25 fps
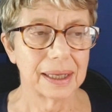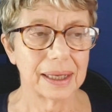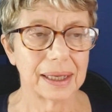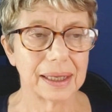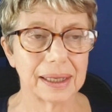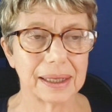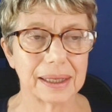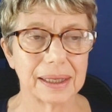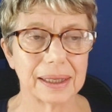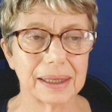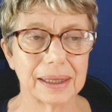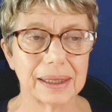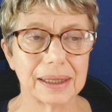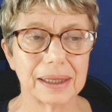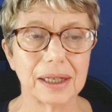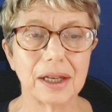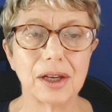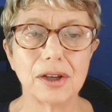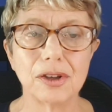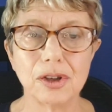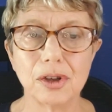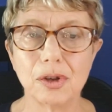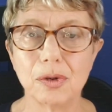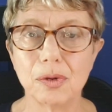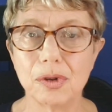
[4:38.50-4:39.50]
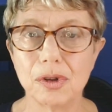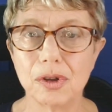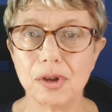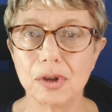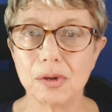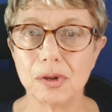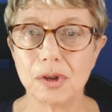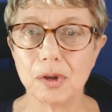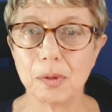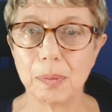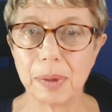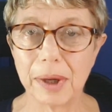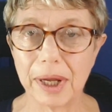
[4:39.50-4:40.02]
uh, uh, you,
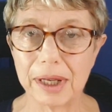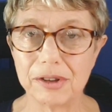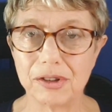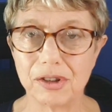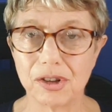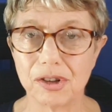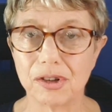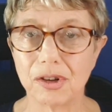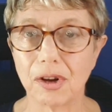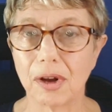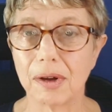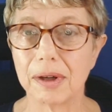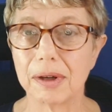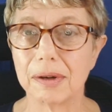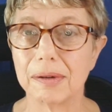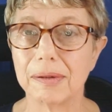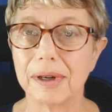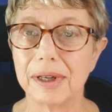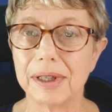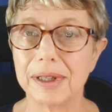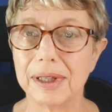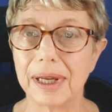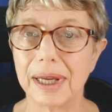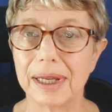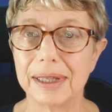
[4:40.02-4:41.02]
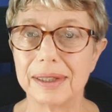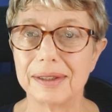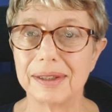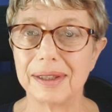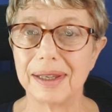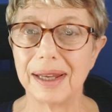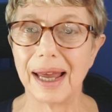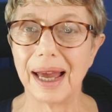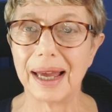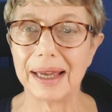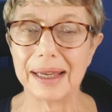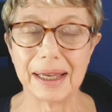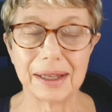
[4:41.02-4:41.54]
you, you pledge a dollar and,
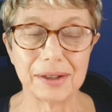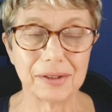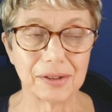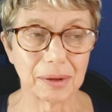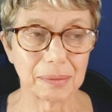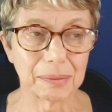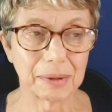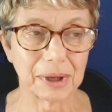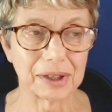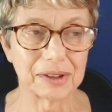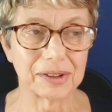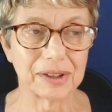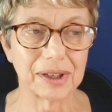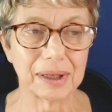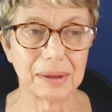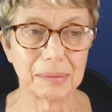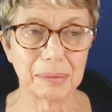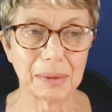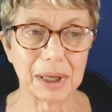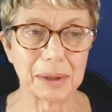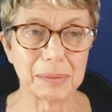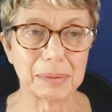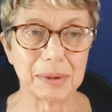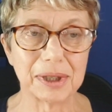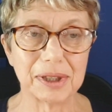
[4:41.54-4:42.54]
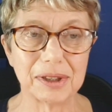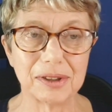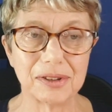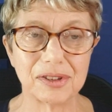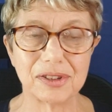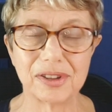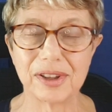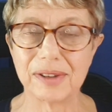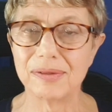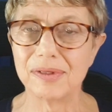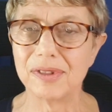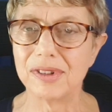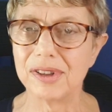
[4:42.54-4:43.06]
and I end up getting maybe
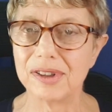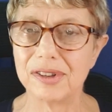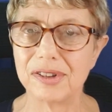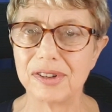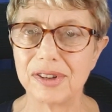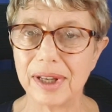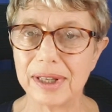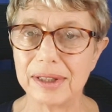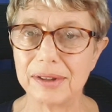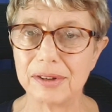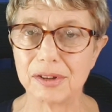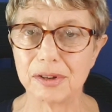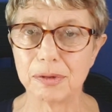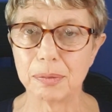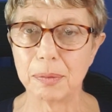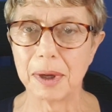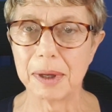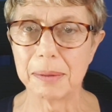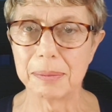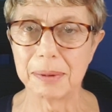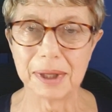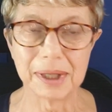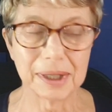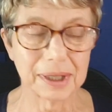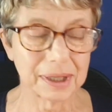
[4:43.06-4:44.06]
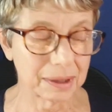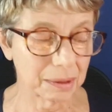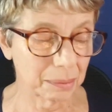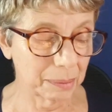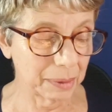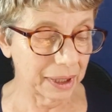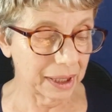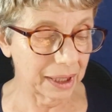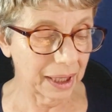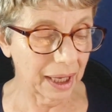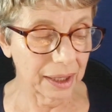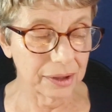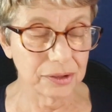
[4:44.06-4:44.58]
70 cents, maybe a little
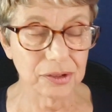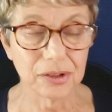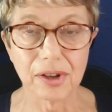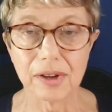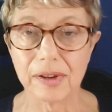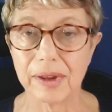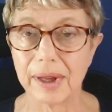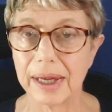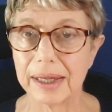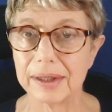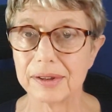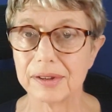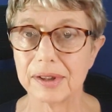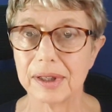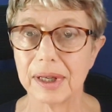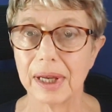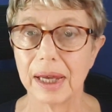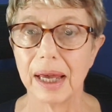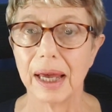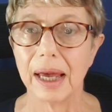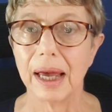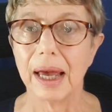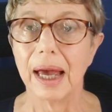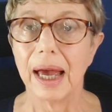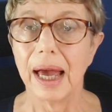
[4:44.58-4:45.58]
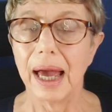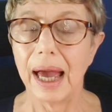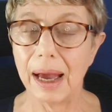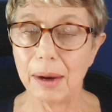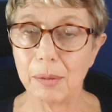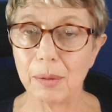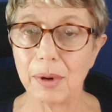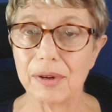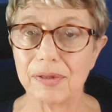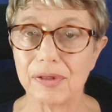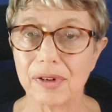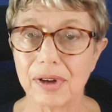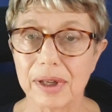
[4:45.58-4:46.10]
bit under that.
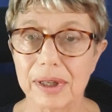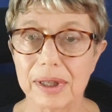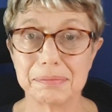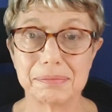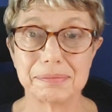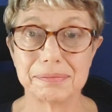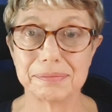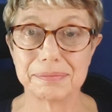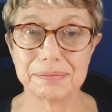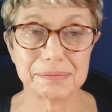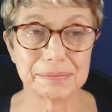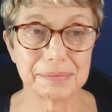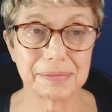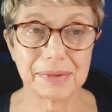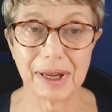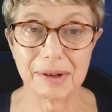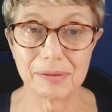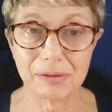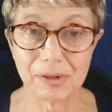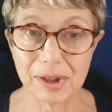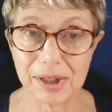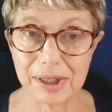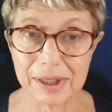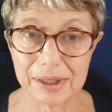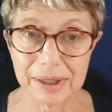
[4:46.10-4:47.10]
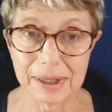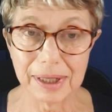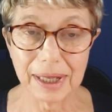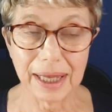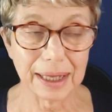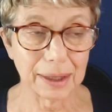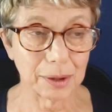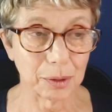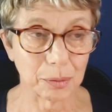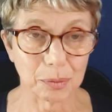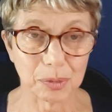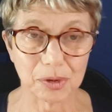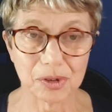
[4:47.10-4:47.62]
However, every little
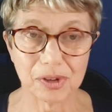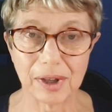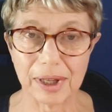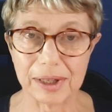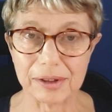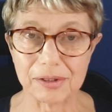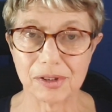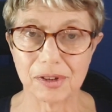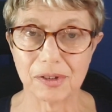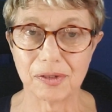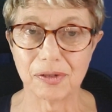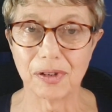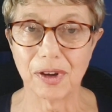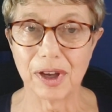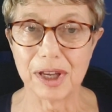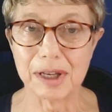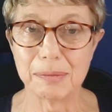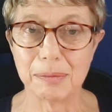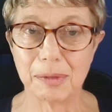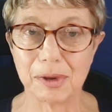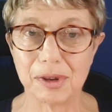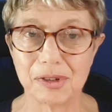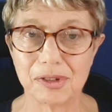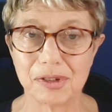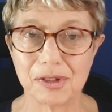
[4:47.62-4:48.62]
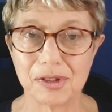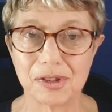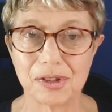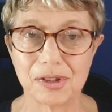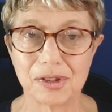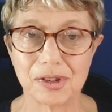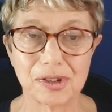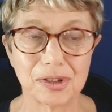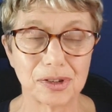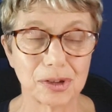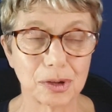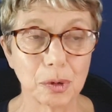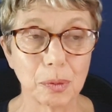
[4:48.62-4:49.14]
helps, as a famous
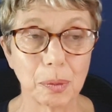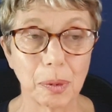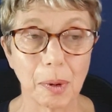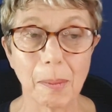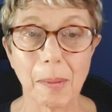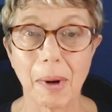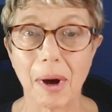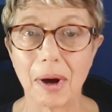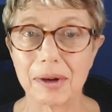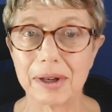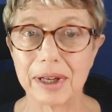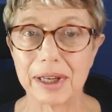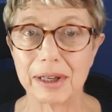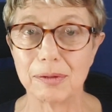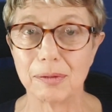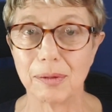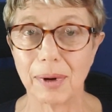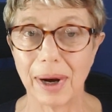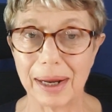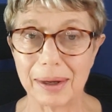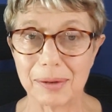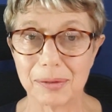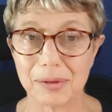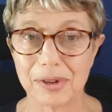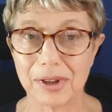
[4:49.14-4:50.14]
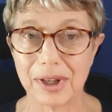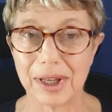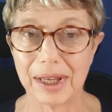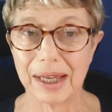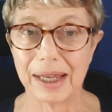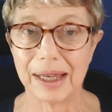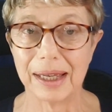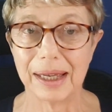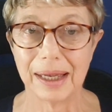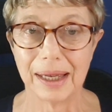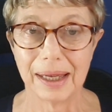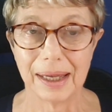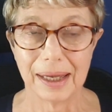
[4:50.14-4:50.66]
supermarket round
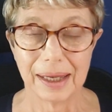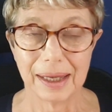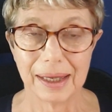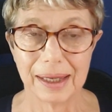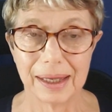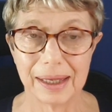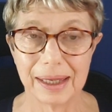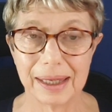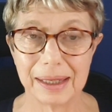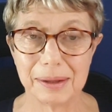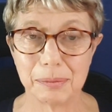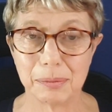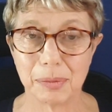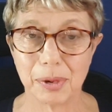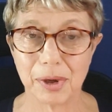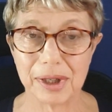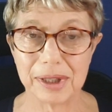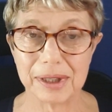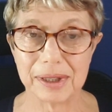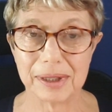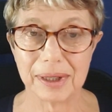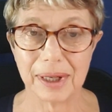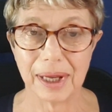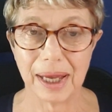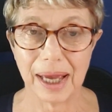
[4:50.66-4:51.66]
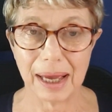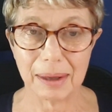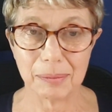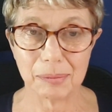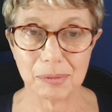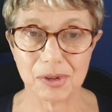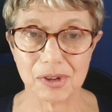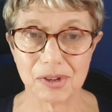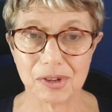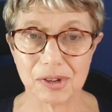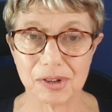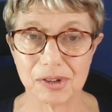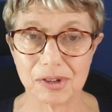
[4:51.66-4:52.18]
here in Britain
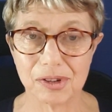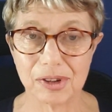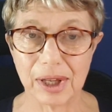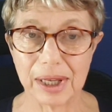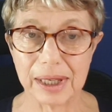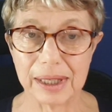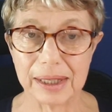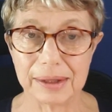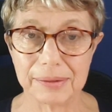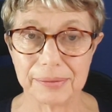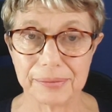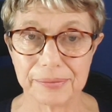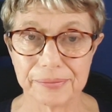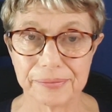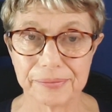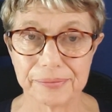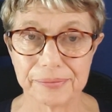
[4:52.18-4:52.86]
happens to say.